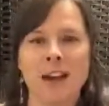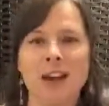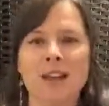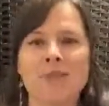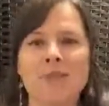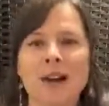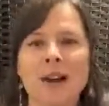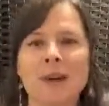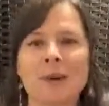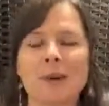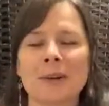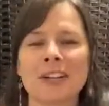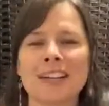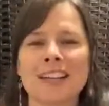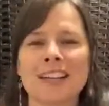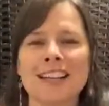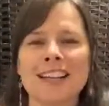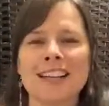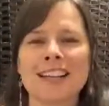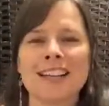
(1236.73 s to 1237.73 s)
of
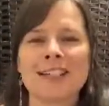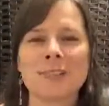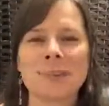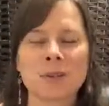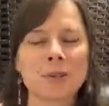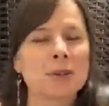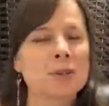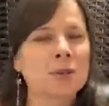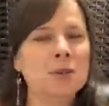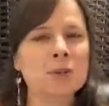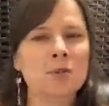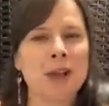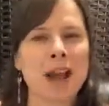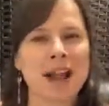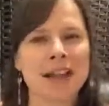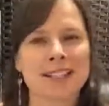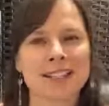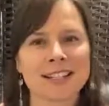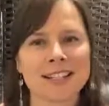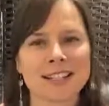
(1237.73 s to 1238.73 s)
our spiritual
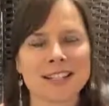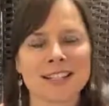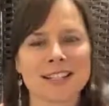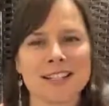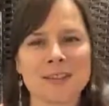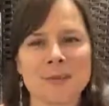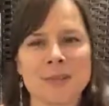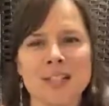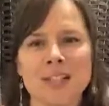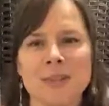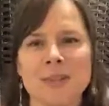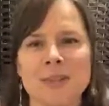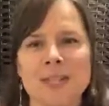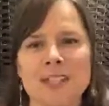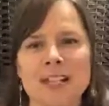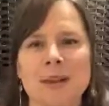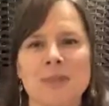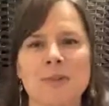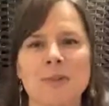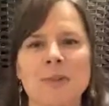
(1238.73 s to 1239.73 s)
practices that we do in
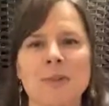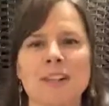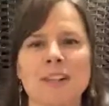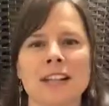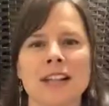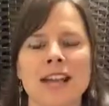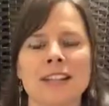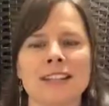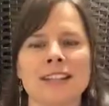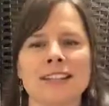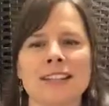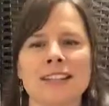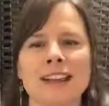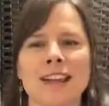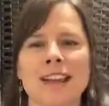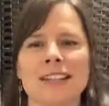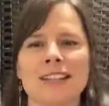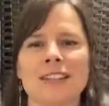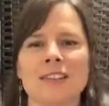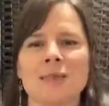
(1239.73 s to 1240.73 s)
Temple and
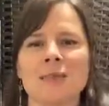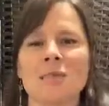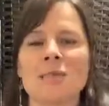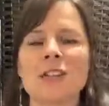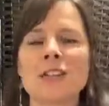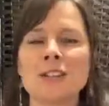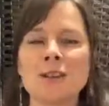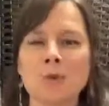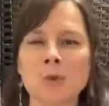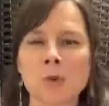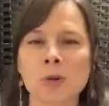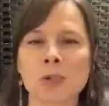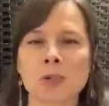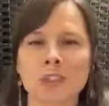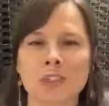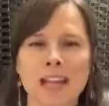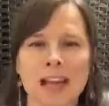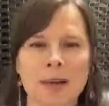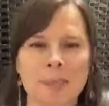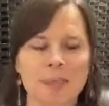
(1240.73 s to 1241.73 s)
the real
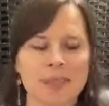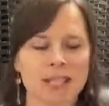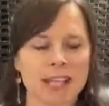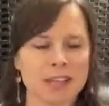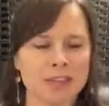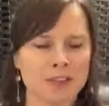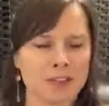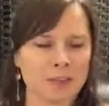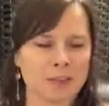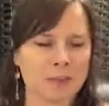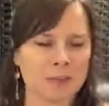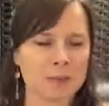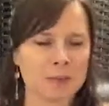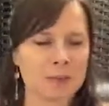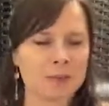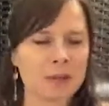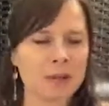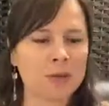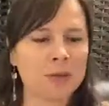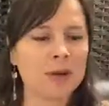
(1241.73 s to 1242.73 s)
world application of them.
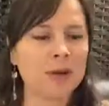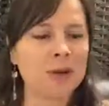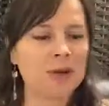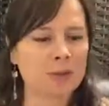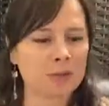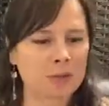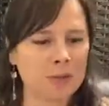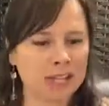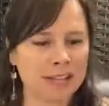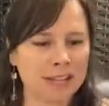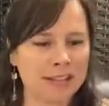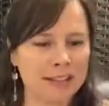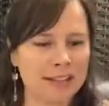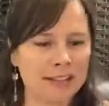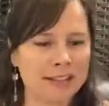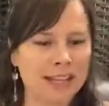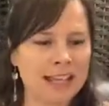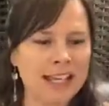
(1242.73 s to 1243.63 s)
So number 3,